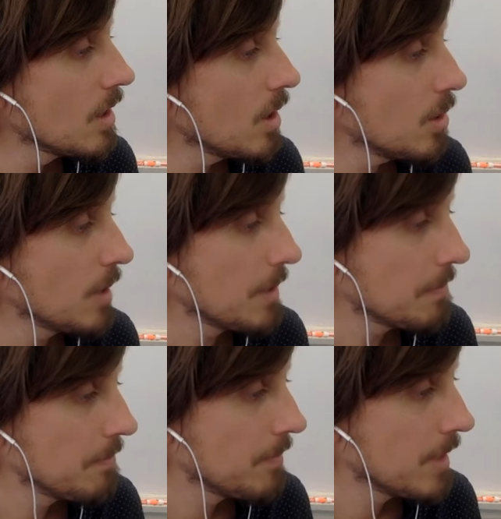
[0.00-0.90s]
All right.
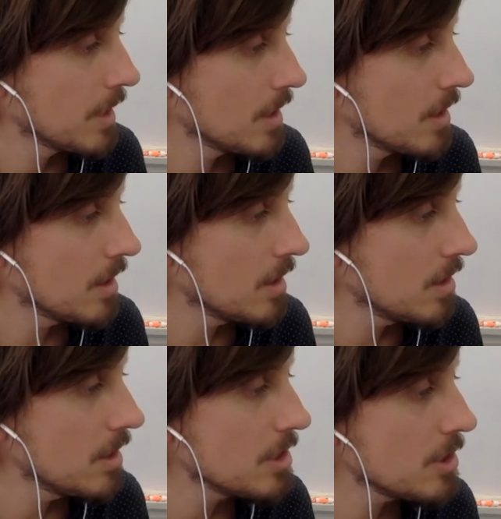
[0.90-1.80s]

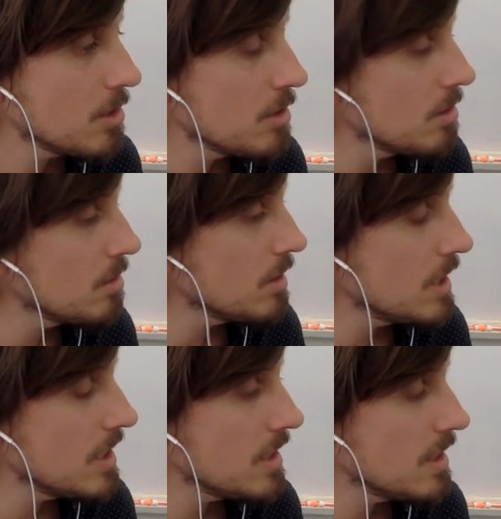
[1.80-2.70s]
Let's go to
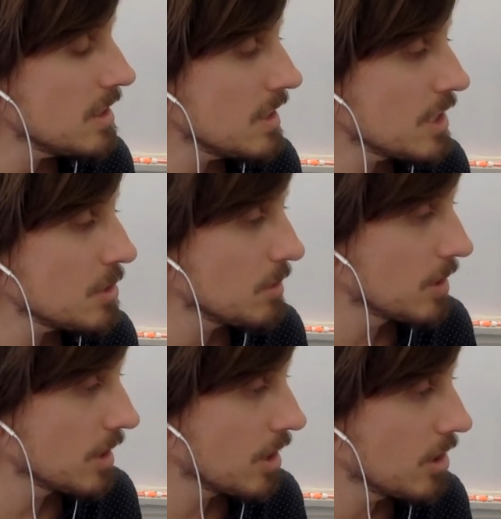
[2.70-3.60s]
the next
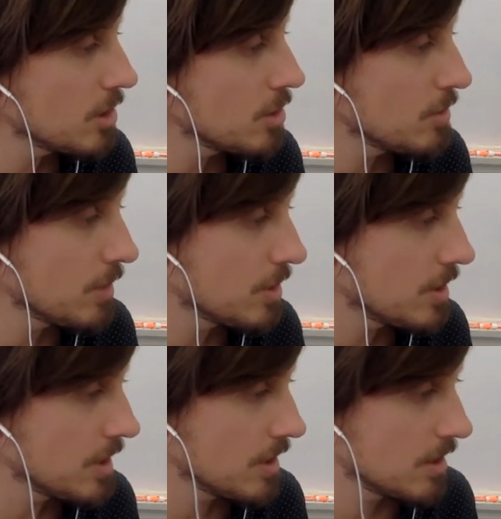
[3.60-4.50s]
word,
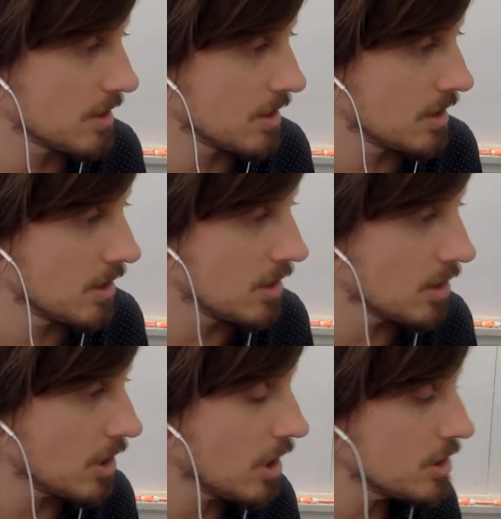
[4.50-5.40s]
controversy.
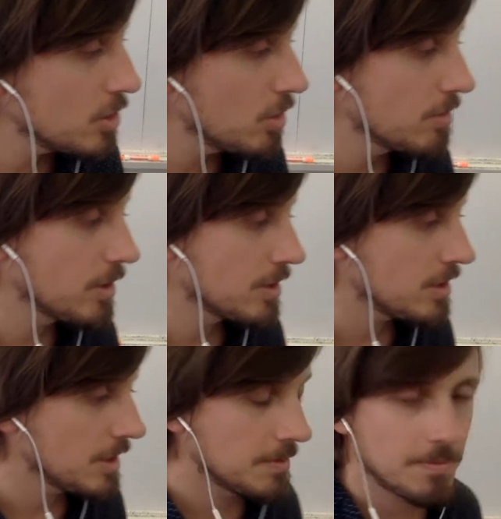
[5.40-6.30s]

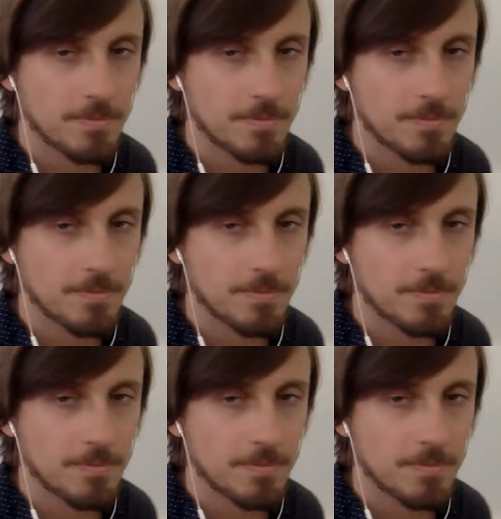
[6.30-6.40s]
Controversy.